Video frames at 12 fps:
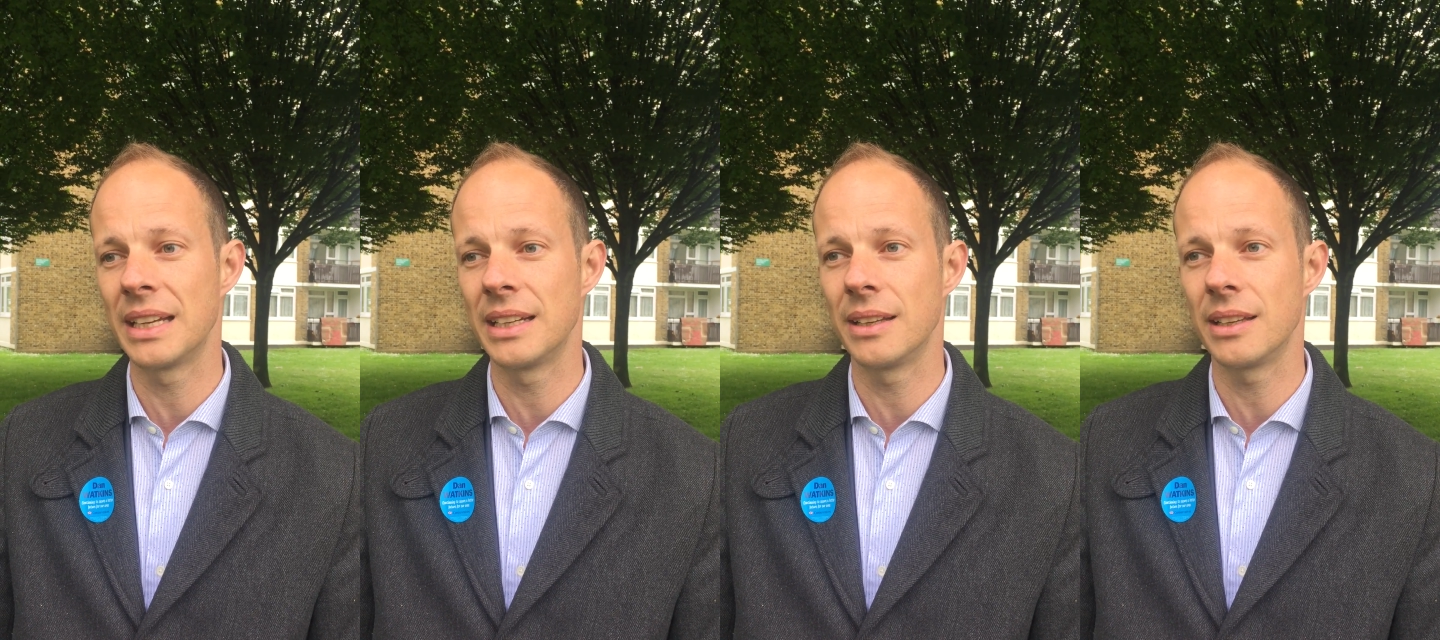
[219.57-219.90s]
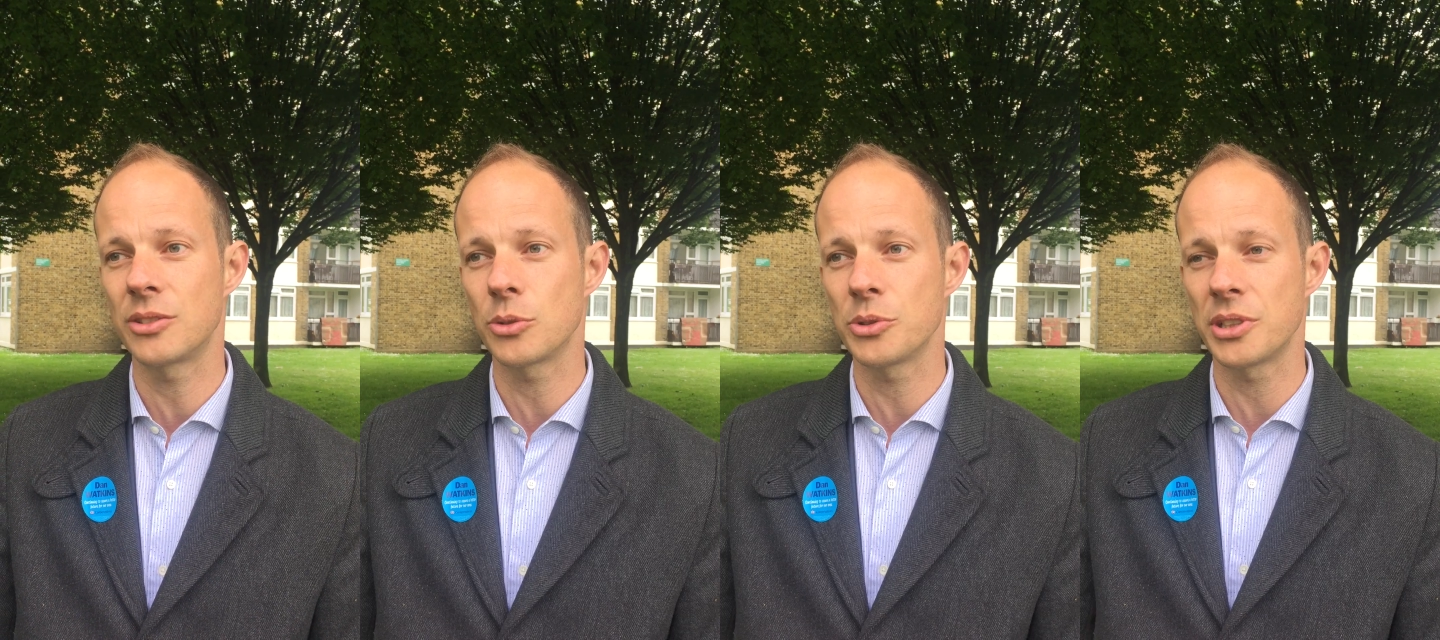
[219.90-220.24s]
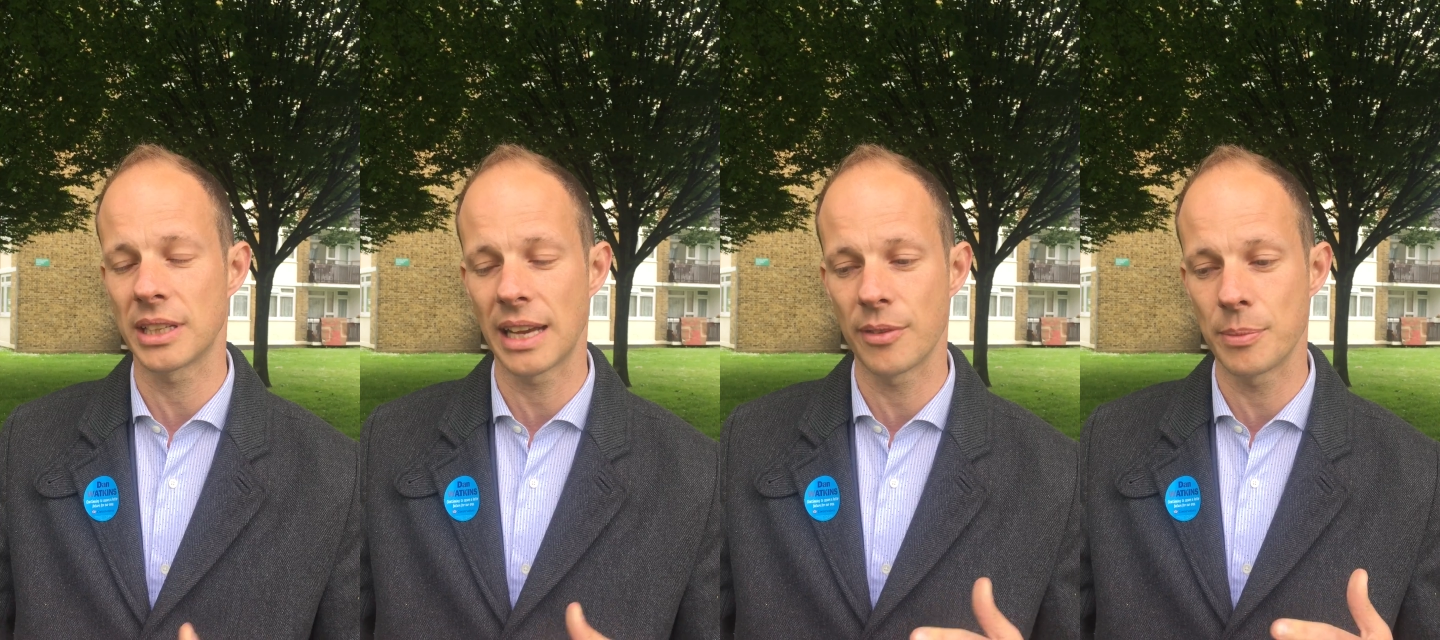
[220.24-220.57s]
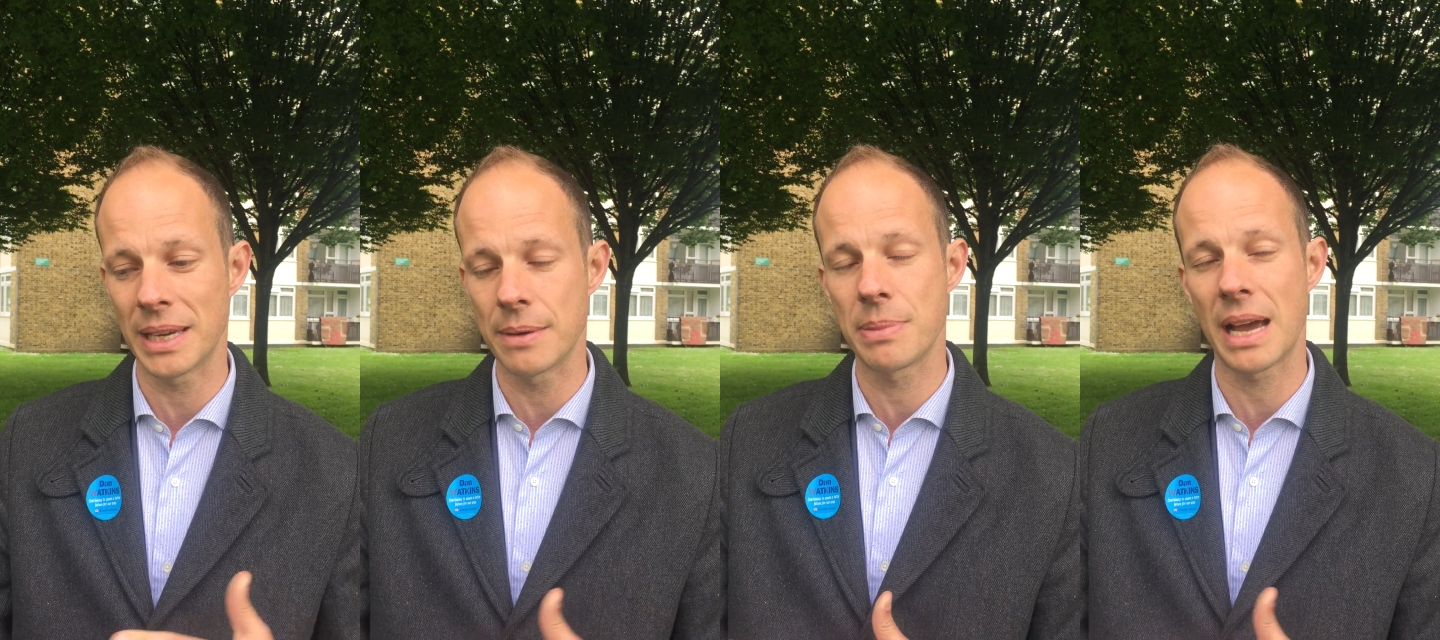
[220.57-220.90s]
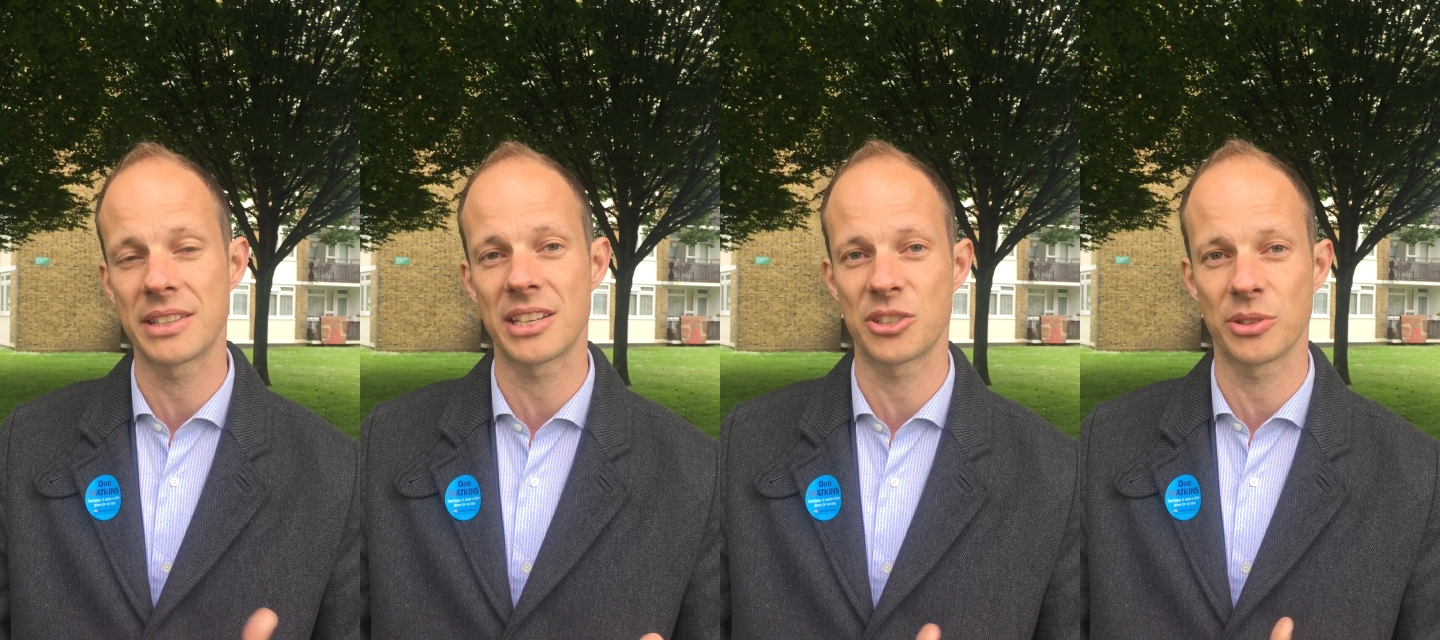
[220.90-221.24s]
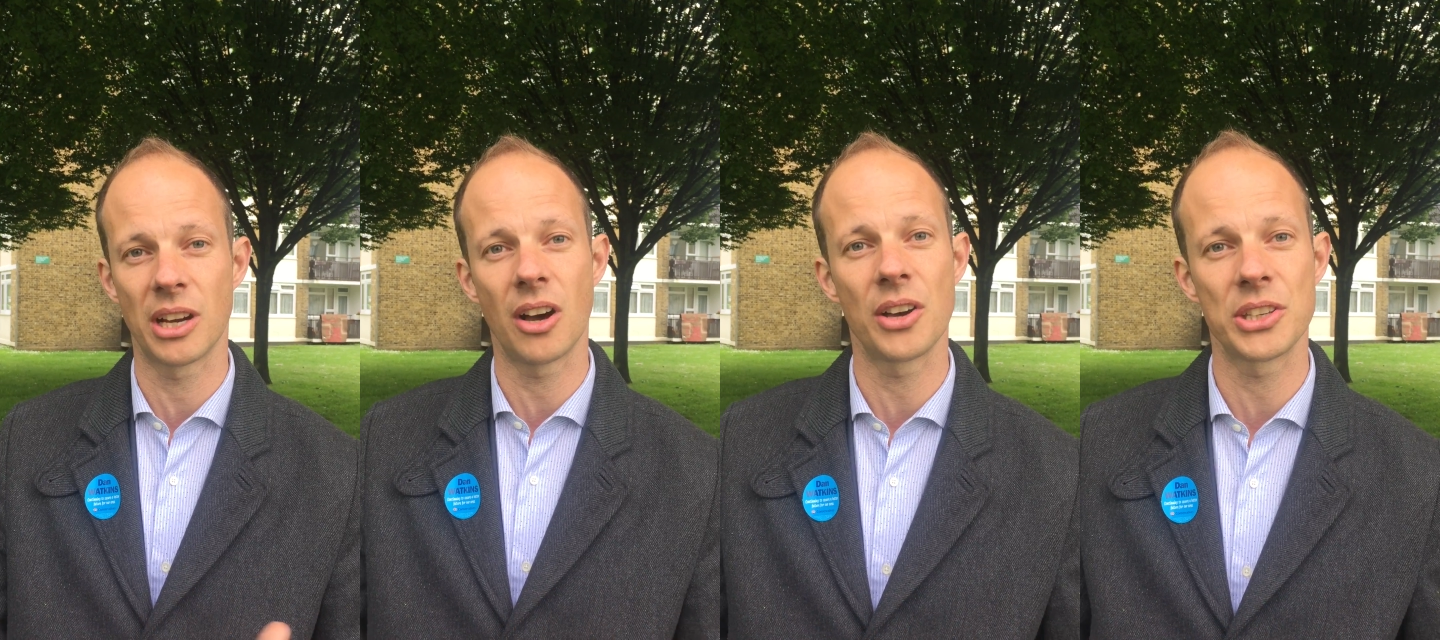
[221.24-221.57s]
it's also going to have a big impact actually on
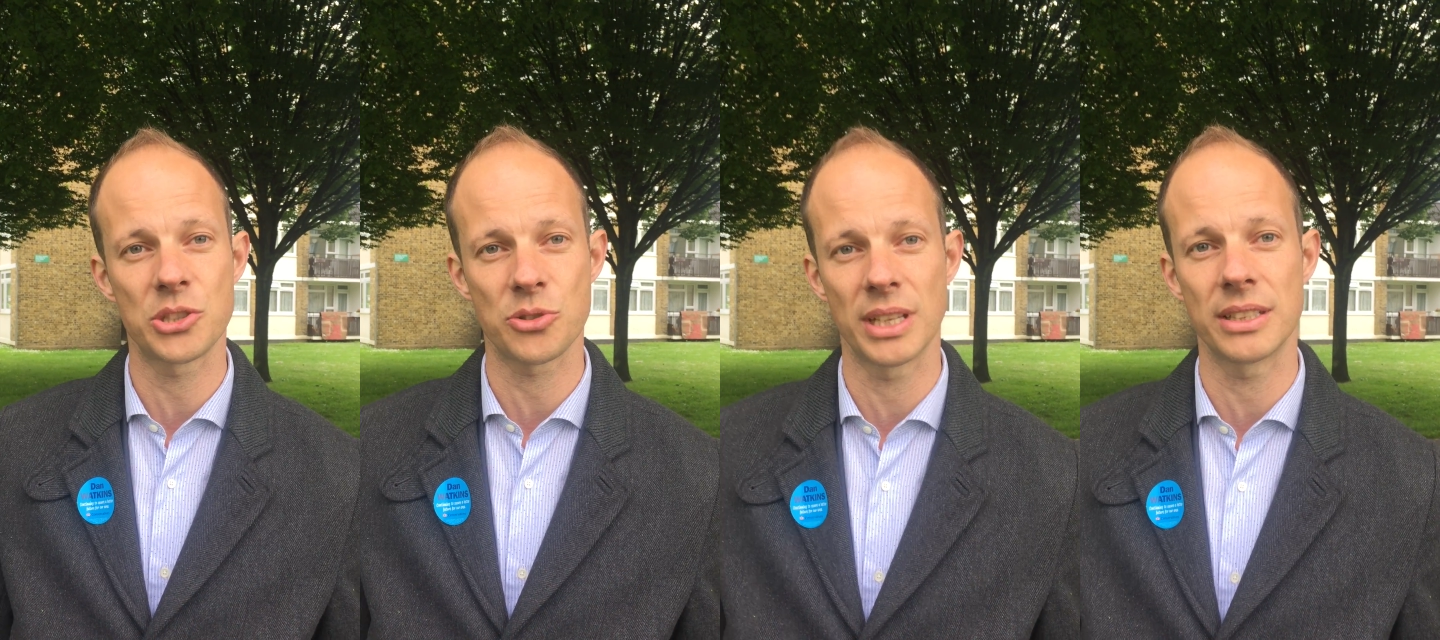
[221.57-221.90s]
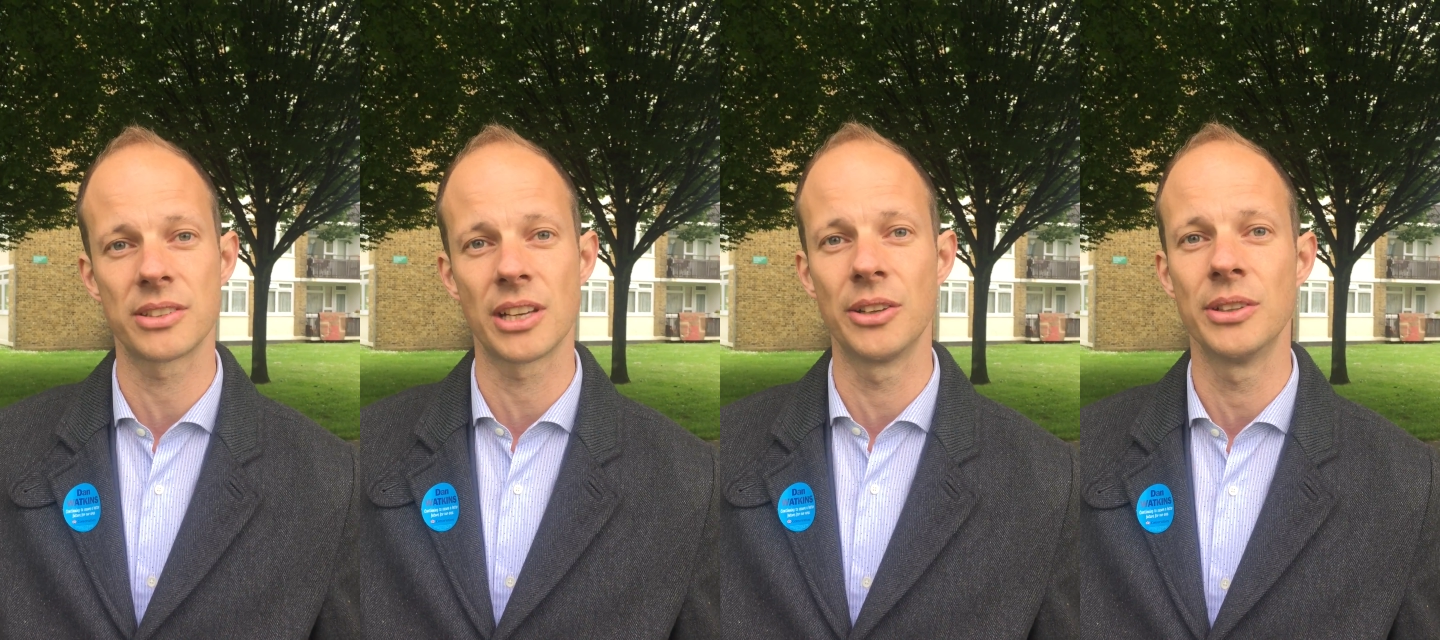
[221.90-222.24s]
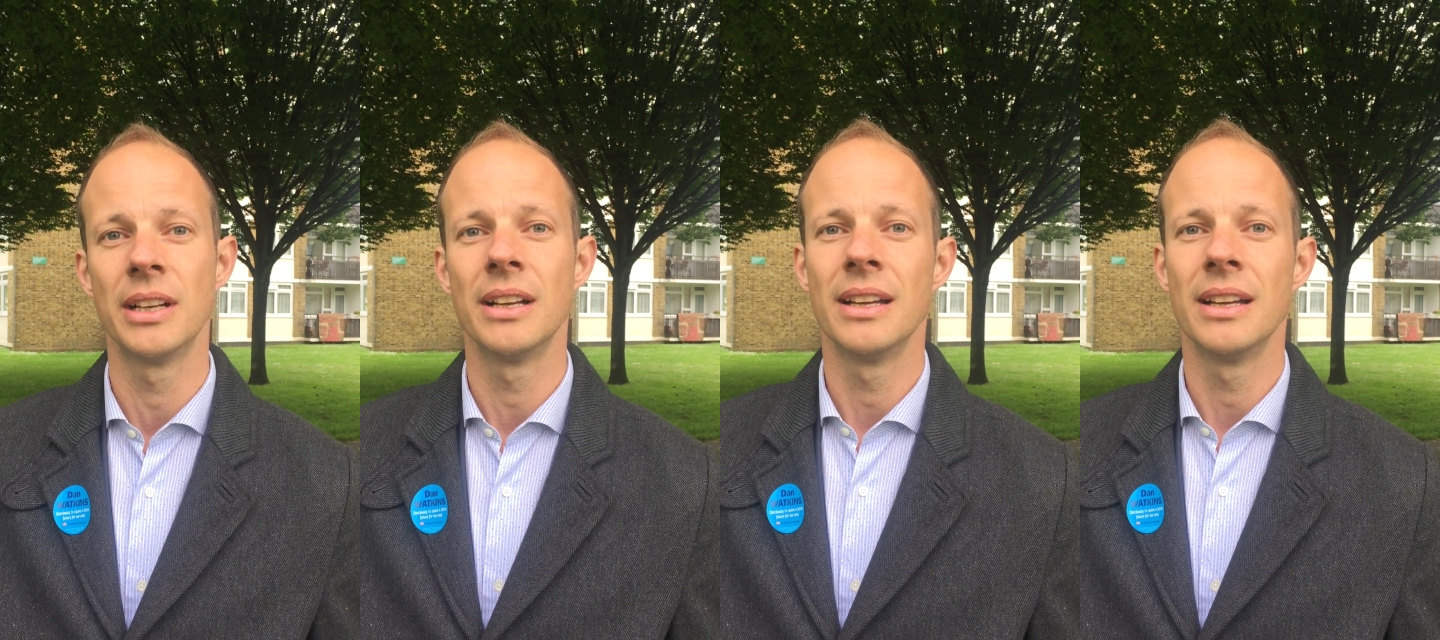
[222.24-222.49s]
our high street. So